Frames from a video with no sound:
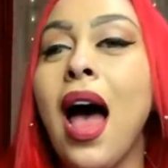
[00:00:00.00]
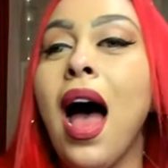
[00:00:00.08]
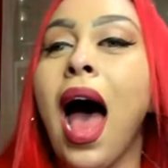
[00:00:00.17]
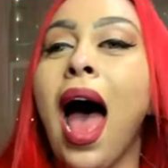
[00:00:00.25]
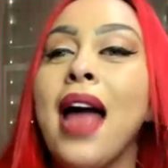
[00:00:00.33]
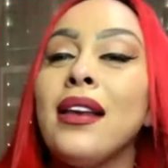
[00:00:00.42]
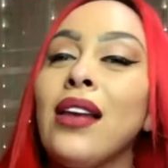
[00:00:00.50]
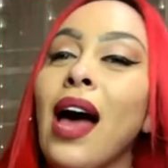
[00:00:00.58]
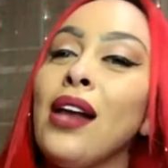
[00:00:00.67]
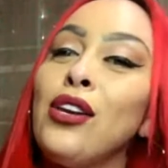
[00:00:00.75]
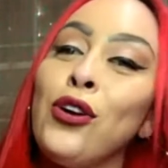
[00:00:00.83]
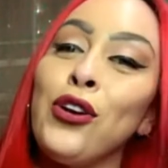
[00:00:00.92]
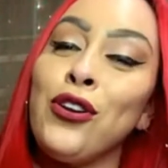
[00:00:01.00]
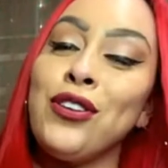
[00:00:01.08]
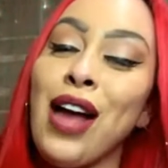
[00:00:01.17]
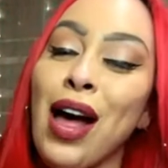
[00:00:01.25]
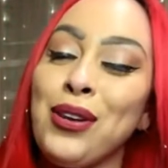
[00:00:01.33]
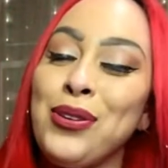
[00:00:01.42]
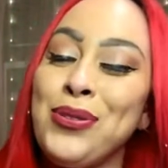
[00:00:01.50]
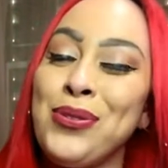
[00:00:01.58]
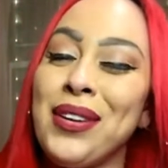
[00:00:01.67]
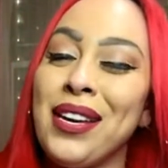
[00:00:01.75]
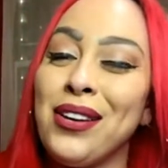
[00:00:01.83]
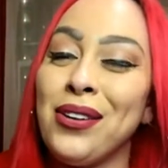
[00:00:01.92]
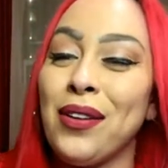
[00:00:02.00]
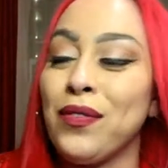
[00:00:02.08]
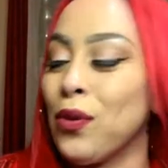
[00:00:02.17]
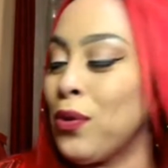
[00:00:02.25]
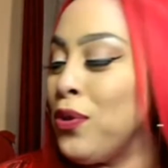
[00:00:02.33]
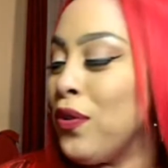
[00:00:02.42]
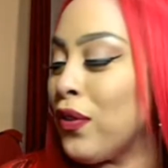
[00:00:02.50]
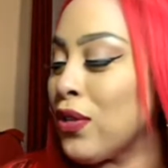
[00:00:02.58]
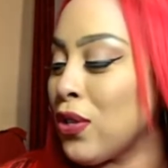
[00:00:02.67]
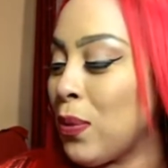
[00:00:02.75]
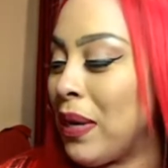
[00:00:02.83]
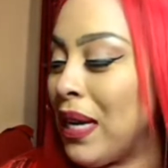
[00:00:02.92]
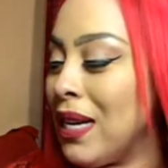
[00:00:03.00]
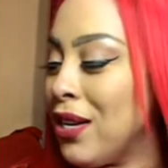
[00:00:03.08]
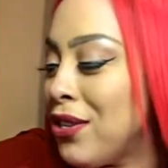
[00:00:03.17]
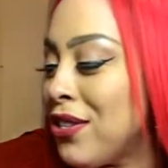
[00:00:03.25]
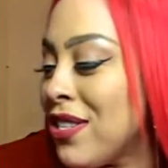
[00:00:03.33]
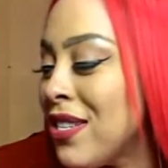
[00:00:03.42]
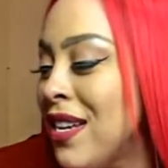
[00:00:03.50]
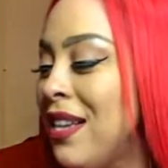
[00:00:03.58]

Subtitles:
I know you're not new, Gil. I've known you for so many years.